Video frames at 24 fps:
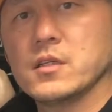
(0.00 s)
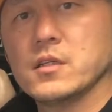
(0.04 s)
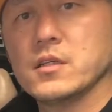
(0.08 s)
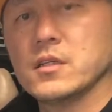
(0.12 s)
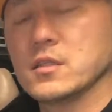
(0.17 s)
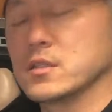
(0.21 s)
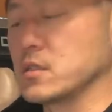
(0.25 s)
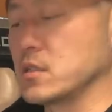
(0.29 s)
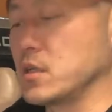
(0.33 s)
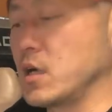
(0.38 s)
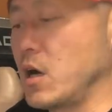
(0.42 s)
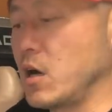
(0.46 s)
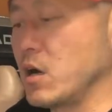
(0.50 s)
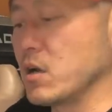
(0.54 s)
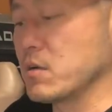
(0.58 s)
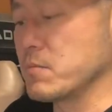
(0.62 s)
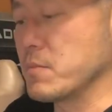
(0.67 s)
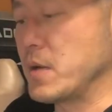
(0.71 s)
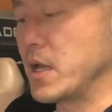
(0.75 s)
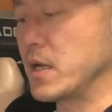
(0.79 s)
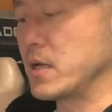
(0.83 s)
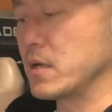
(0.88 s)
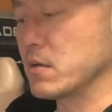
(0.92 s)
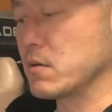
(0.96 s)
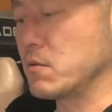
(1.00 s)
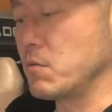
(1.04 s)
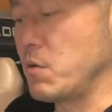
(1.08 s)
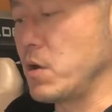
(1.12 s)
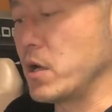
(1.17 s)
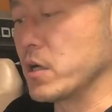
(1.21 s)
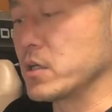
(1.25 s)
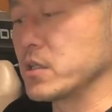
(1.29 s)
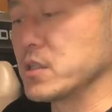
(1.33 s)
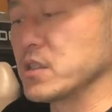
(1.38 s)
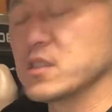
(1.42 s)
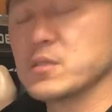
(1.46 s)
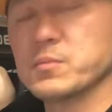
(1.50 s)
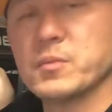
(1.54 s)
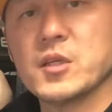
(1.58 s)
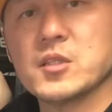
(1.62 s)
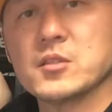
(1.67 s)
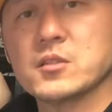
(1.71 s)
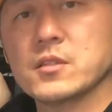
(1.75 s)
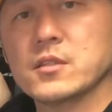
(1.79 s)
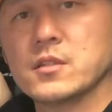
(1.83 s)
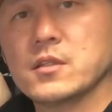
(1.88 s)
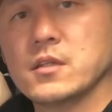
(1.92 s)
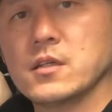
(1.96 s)
It's an automatic water
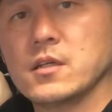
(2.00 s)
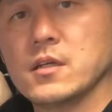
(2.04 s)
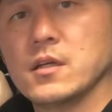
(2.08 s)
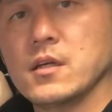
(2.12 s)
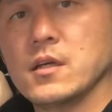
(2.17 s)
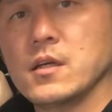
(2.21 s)
dispenser